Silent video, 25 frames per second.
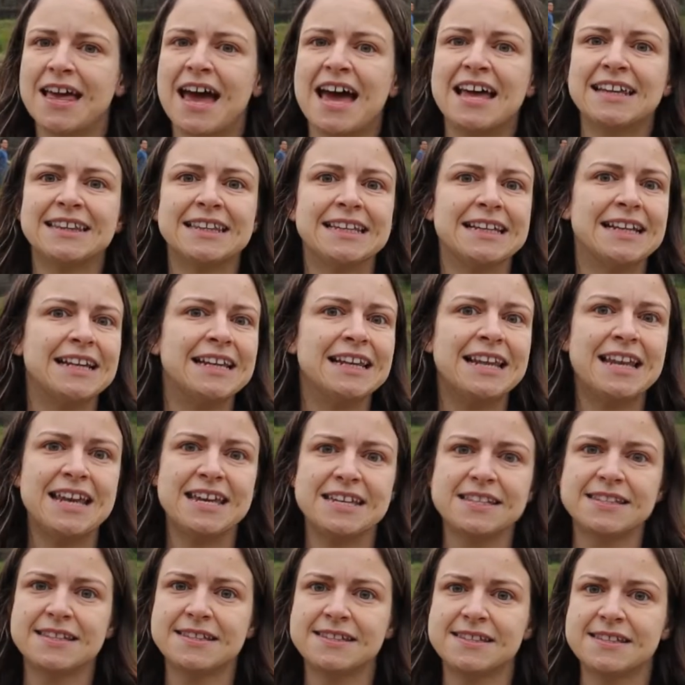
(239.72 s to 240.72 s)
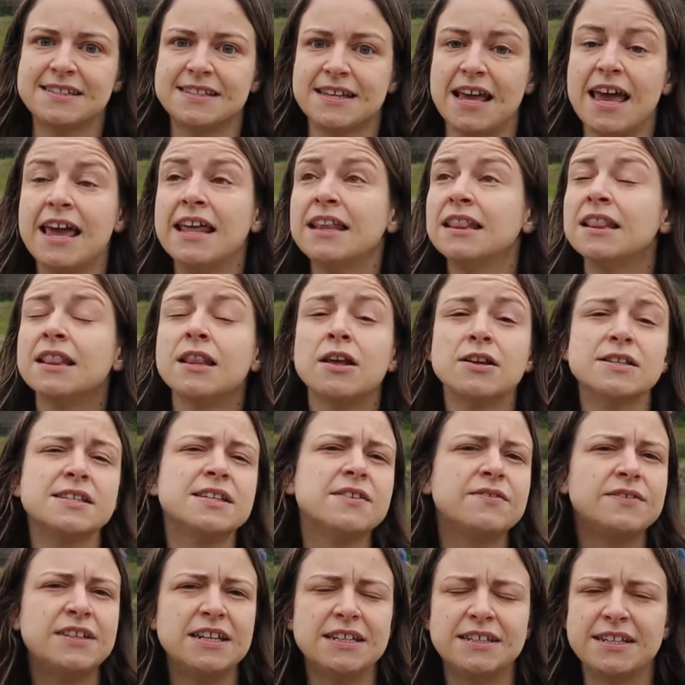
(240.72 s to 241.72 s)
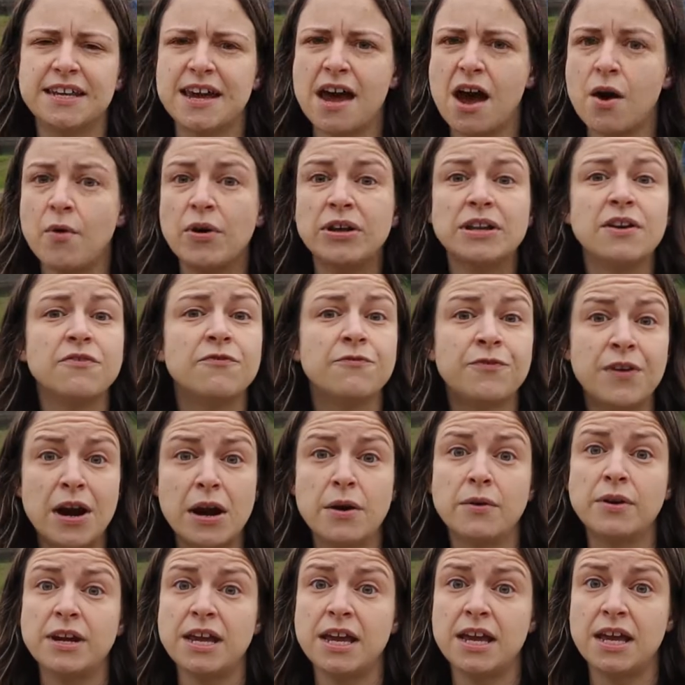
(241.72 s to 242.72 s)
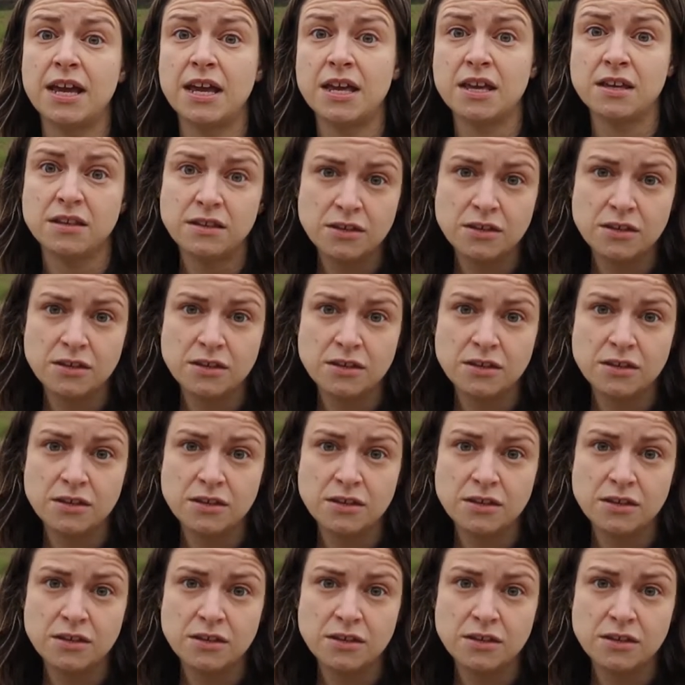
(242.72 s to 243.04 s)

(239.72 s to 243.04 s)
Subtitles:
that lists in lots of detail, in a very